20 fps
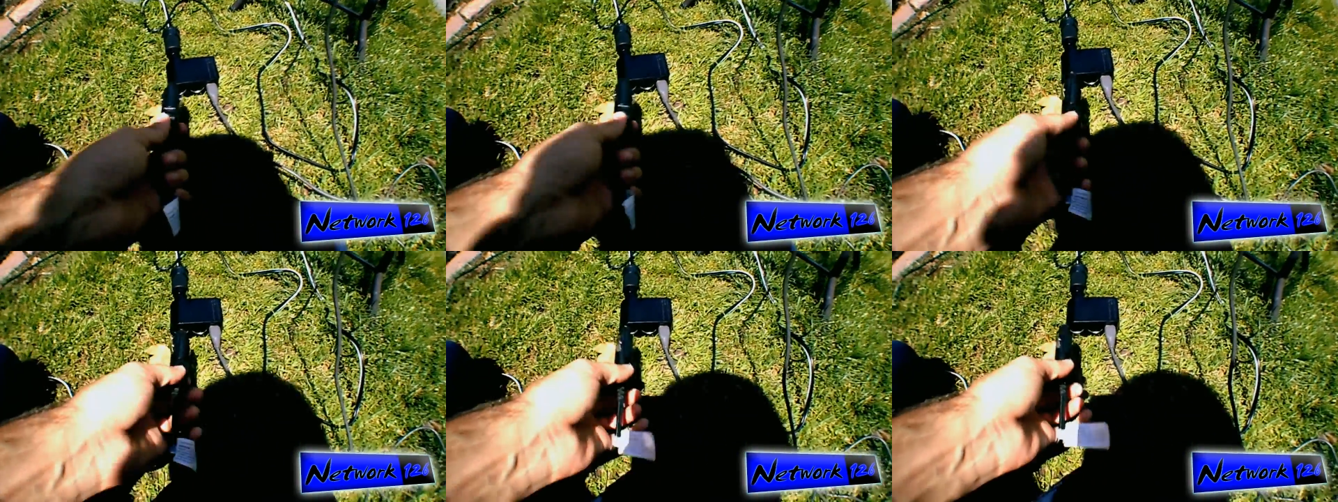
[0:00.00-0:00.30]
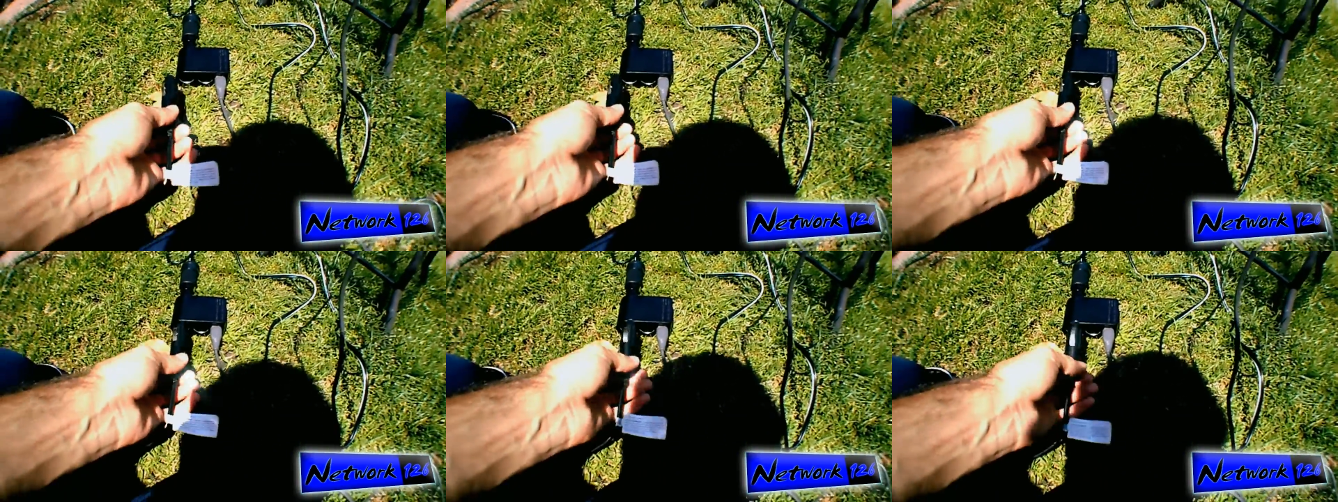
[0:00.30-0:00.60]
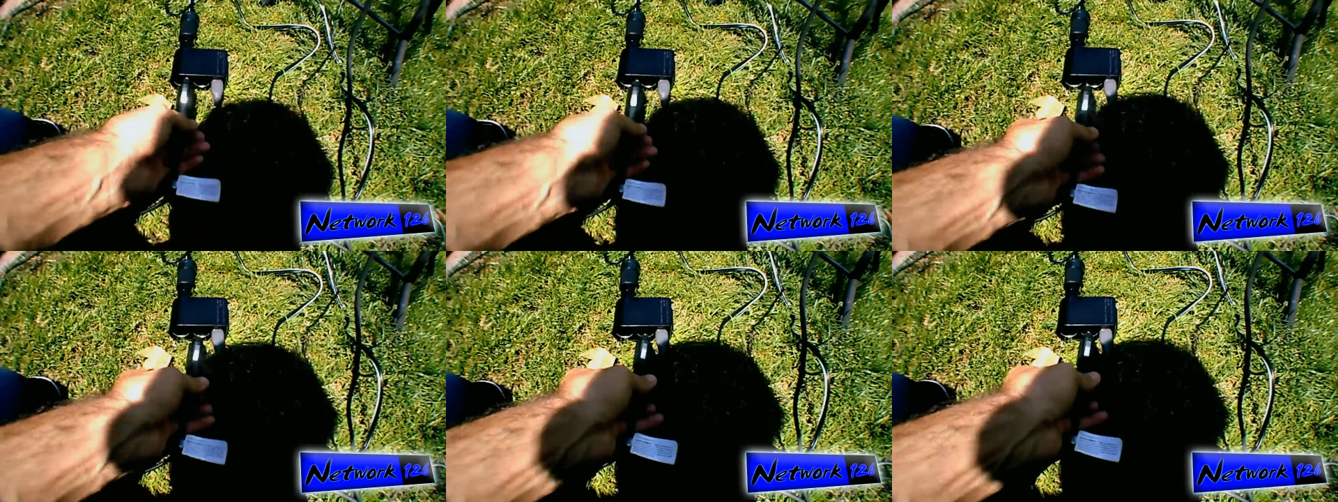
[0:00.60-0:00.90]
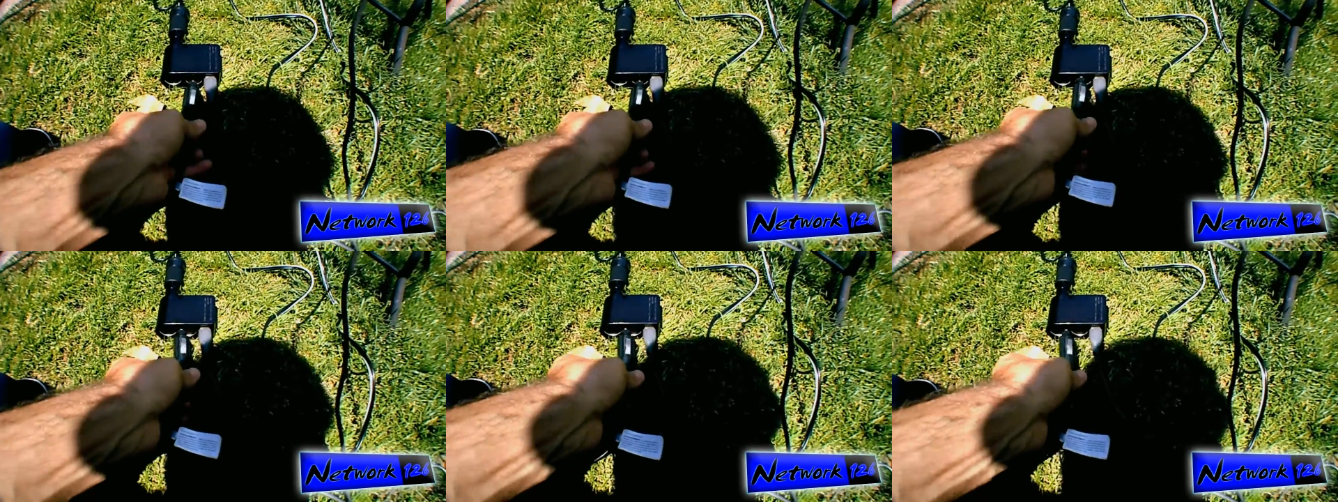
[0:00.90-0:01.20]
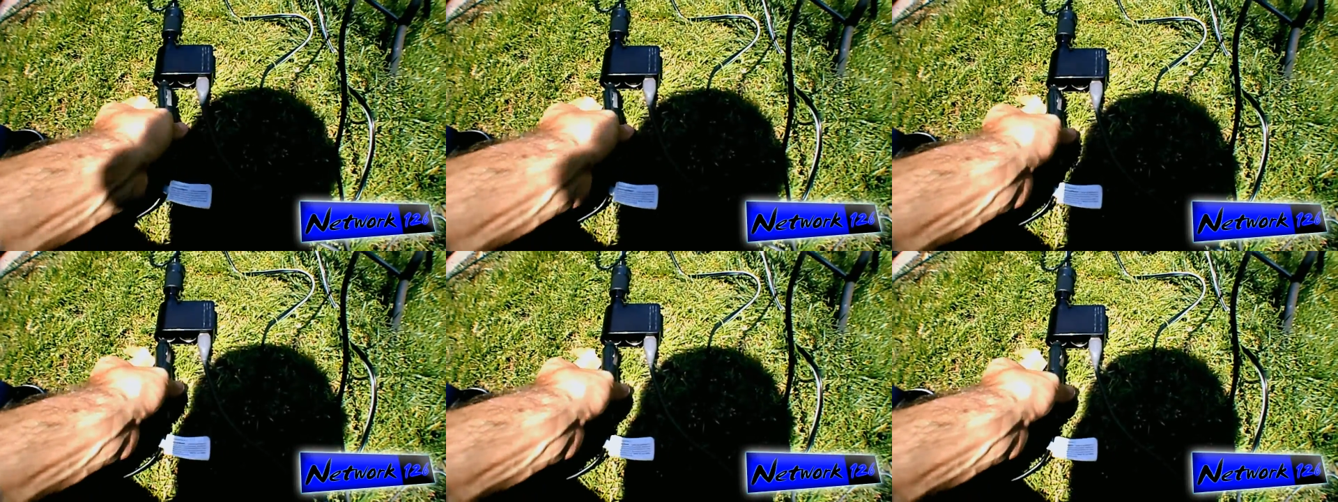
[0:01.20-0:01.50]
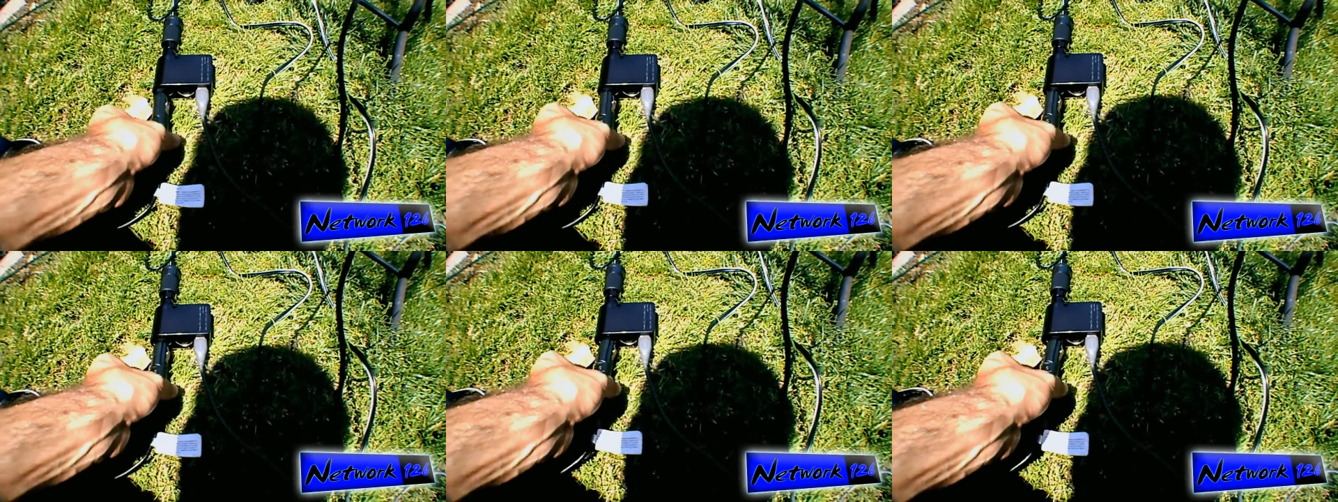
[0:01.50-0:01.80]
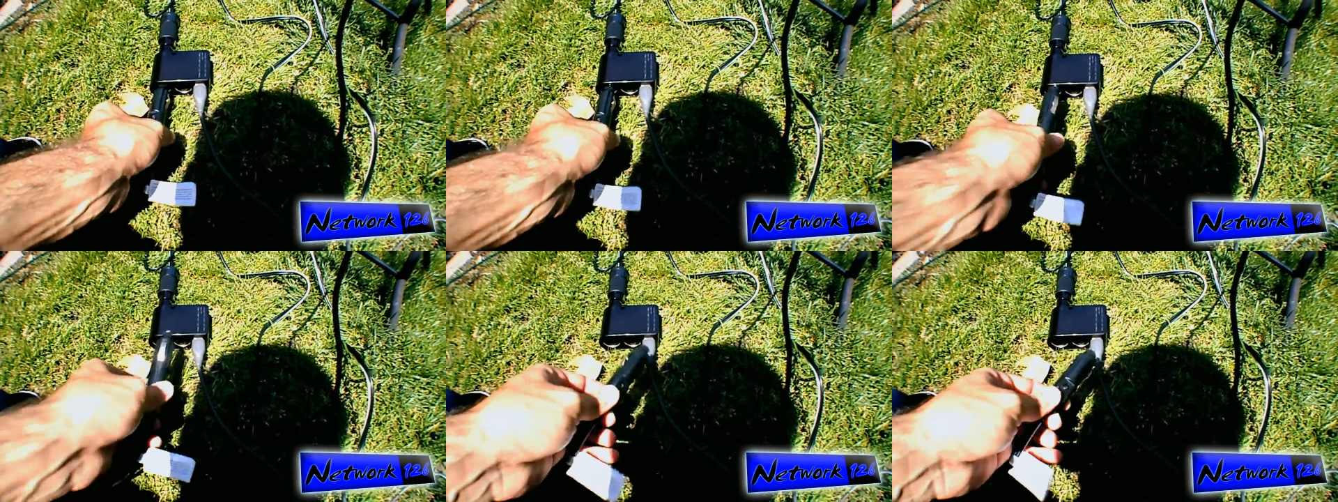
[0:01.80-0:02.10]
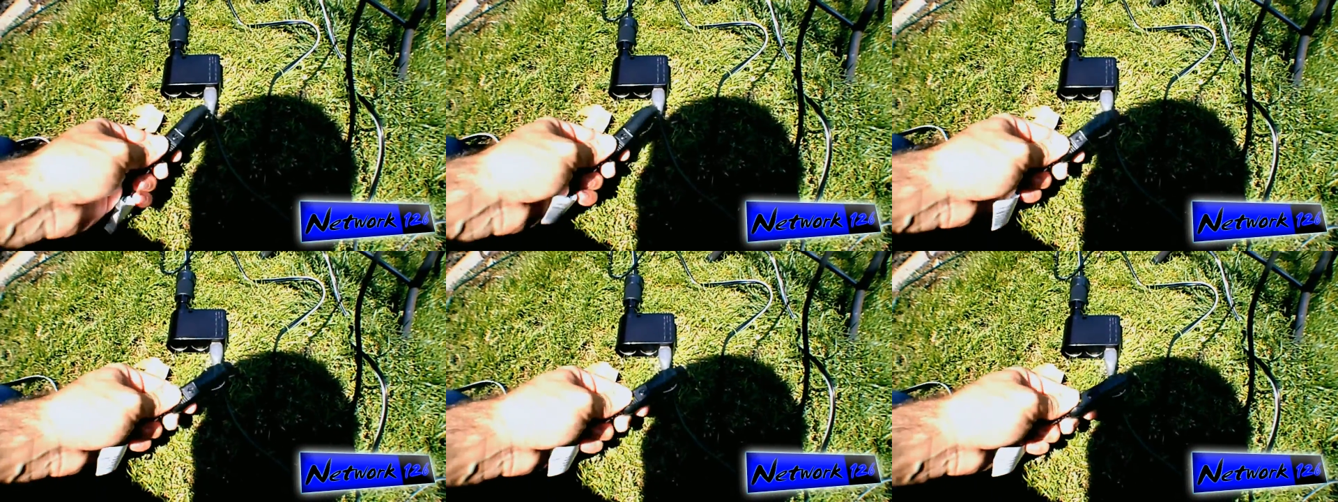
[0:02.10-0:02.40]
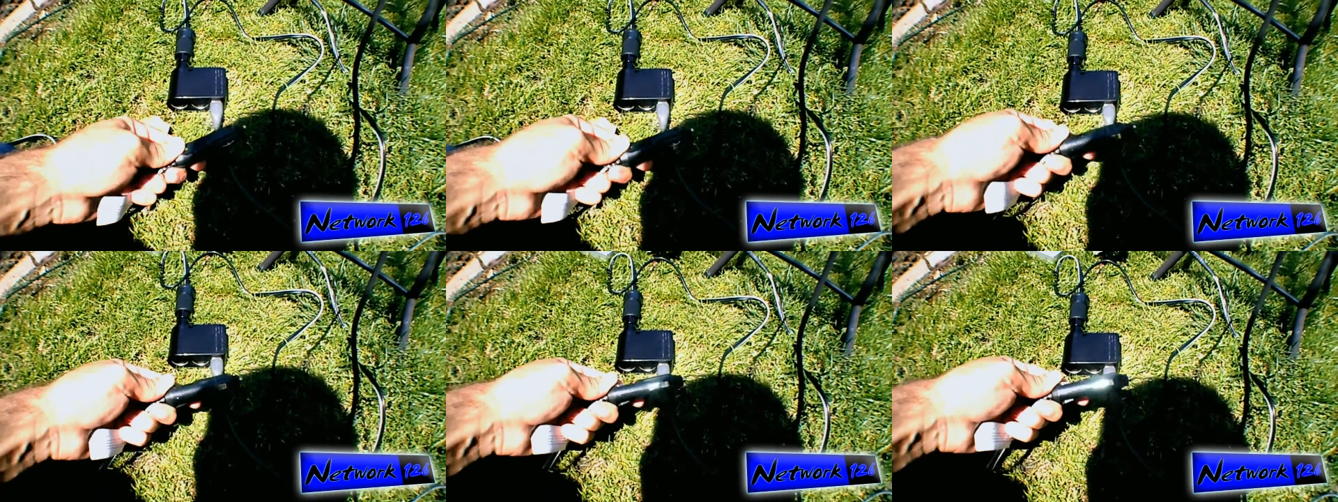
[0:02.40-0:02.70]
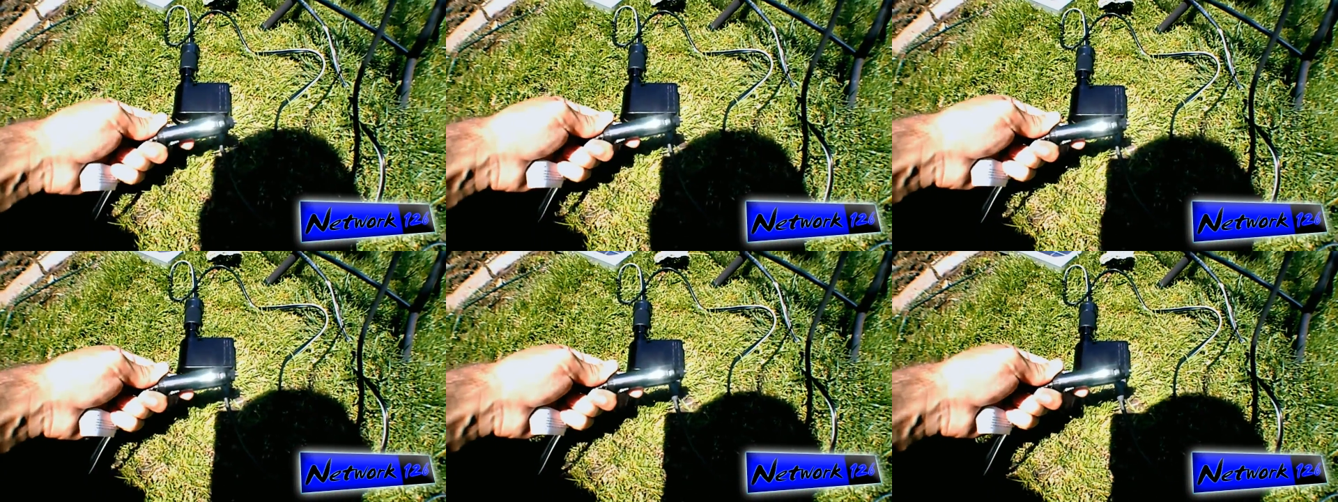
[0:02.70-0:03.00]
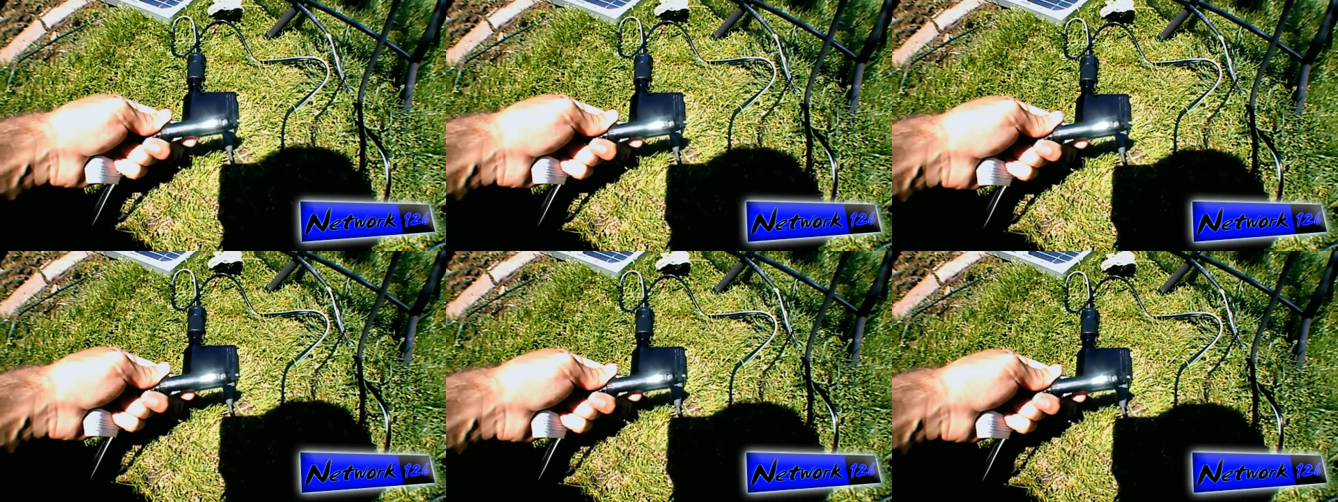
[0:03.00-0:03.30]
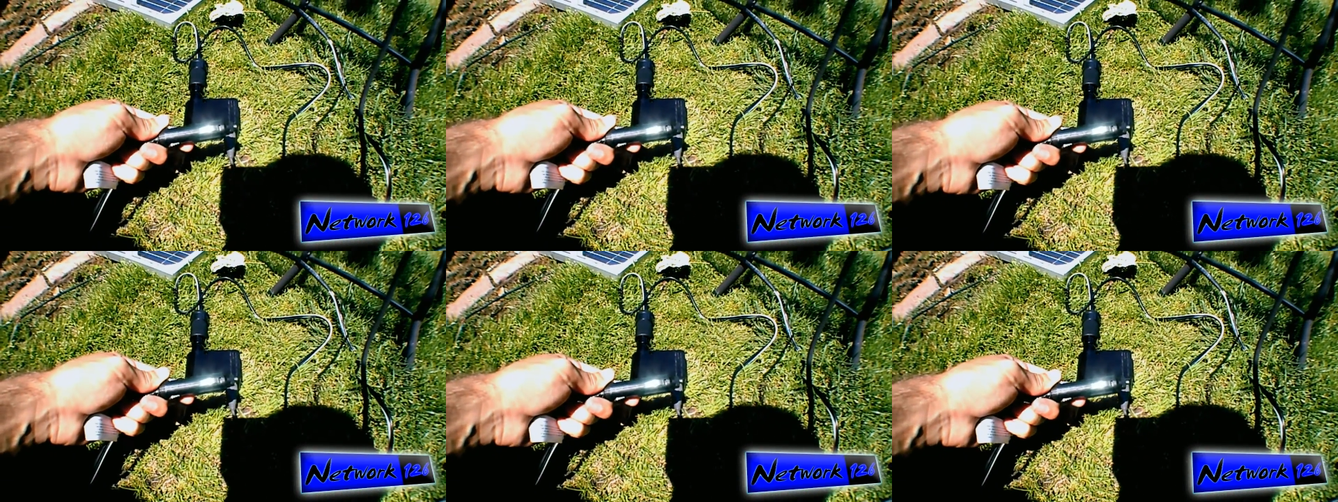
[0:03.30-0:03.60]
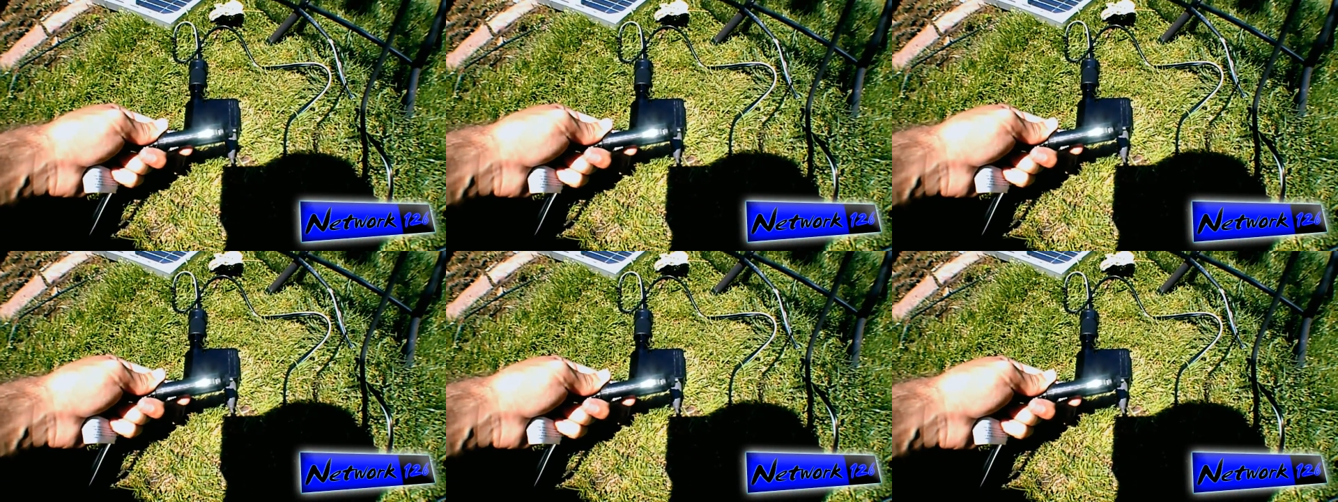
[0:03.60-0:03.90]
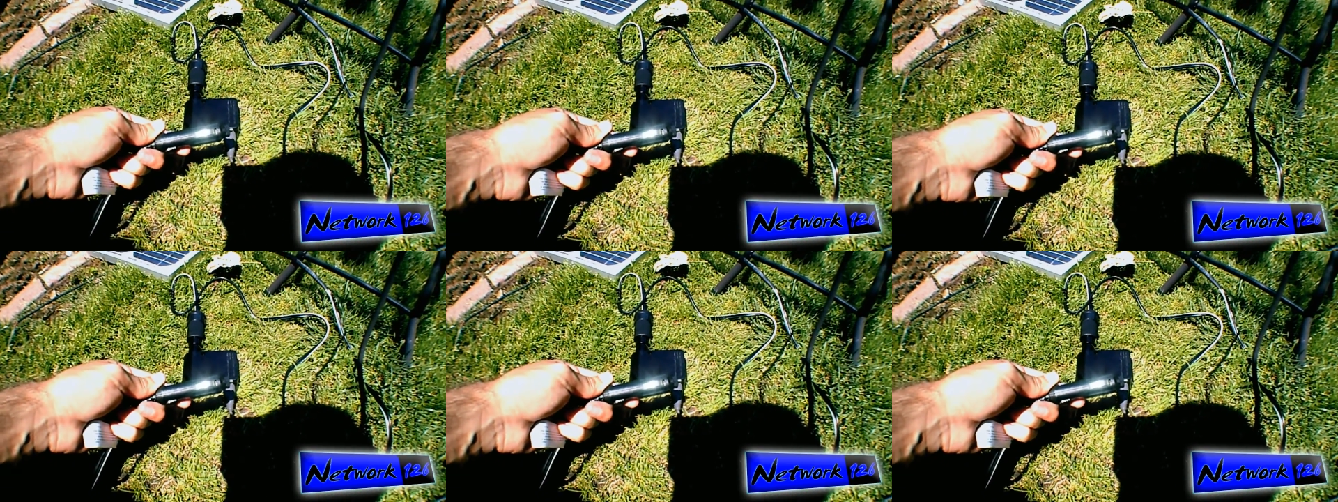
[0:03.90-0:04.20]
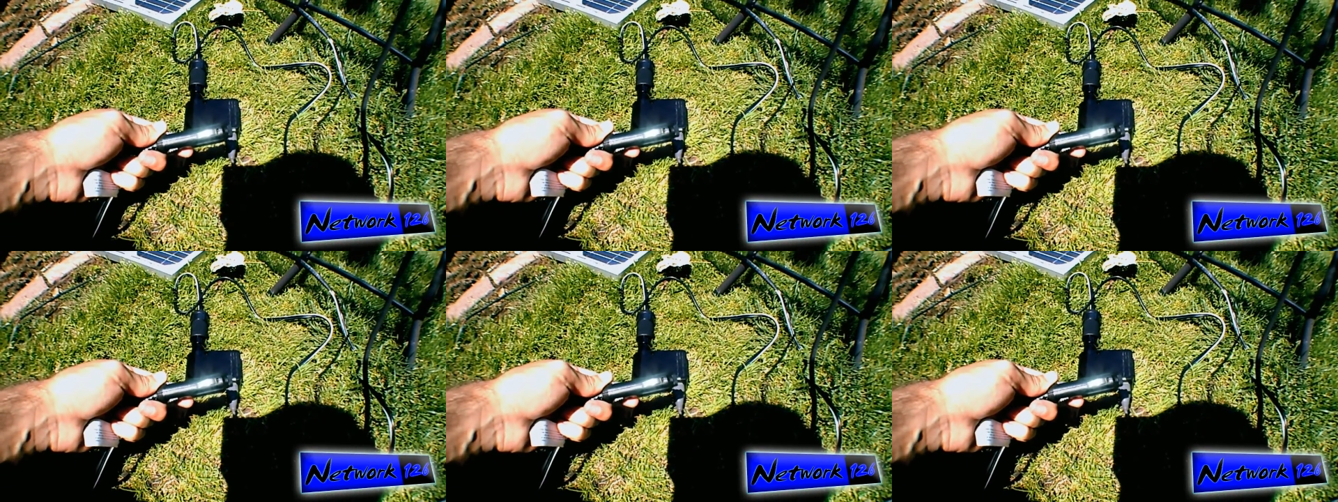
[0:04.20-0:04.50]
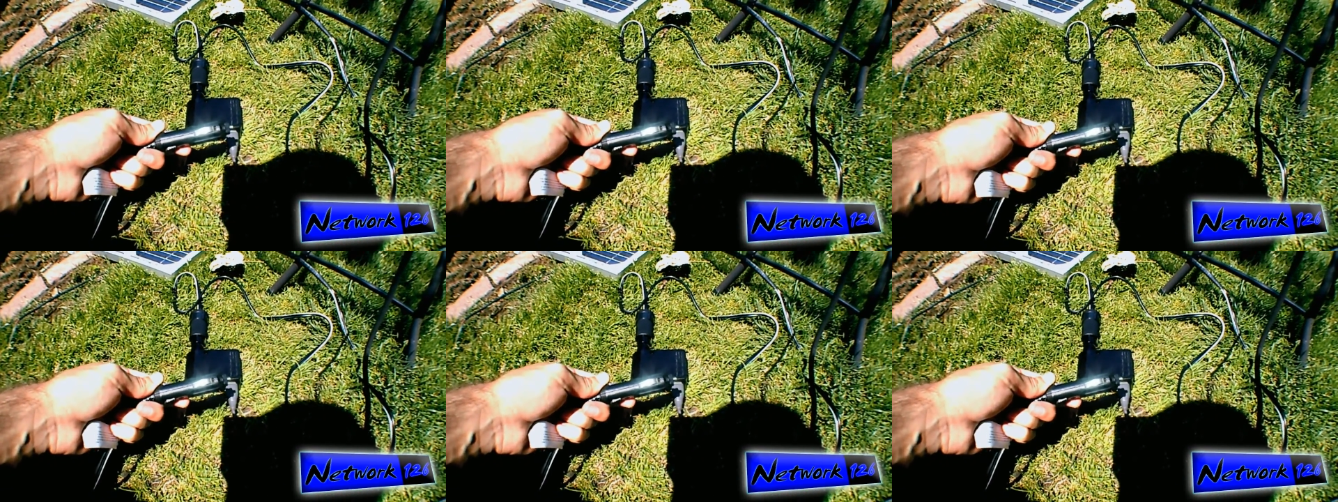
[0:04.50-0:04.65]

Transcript: [unreadable: no face in view]